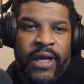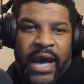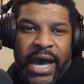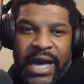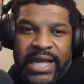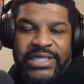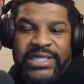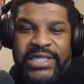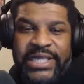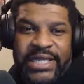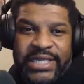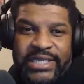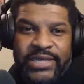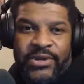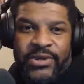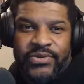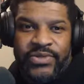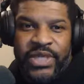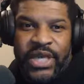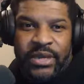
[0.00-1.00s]
honestly, it's
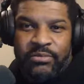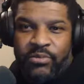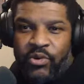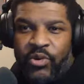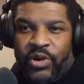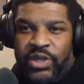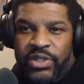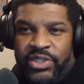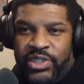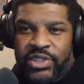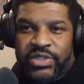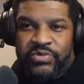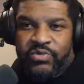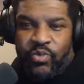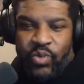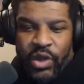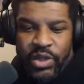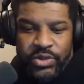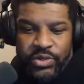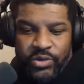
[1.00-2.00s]
going to take more than just
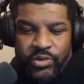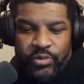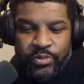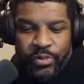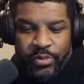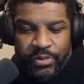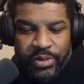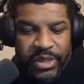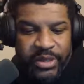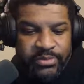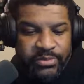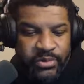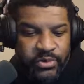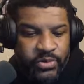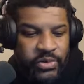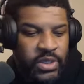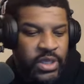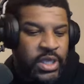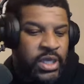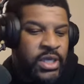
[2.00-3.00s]
one group of
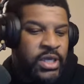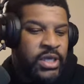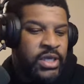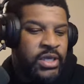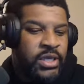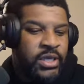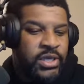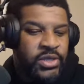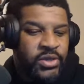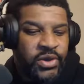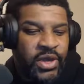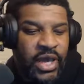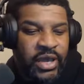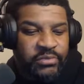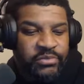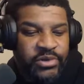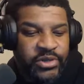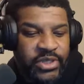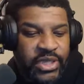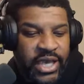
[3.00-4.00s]
people. You
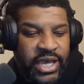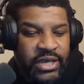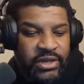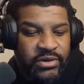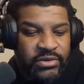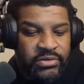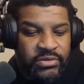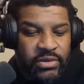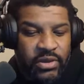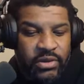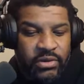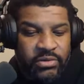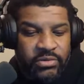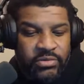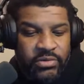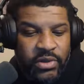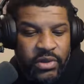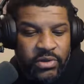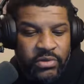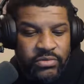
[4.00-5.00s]
can't put that
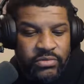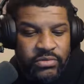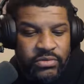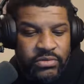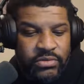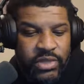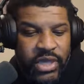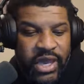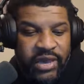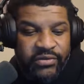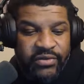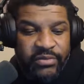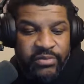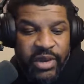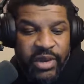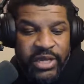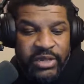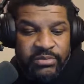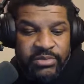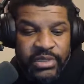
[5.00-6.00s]
on
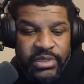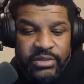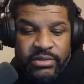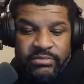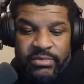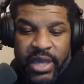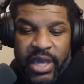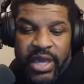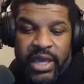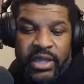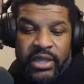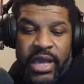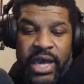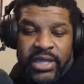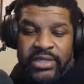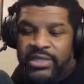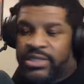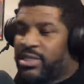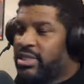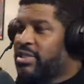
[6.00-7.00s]
everybody. But man,
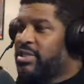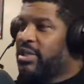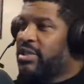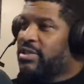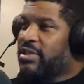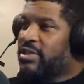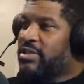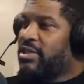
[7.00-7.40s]
it's just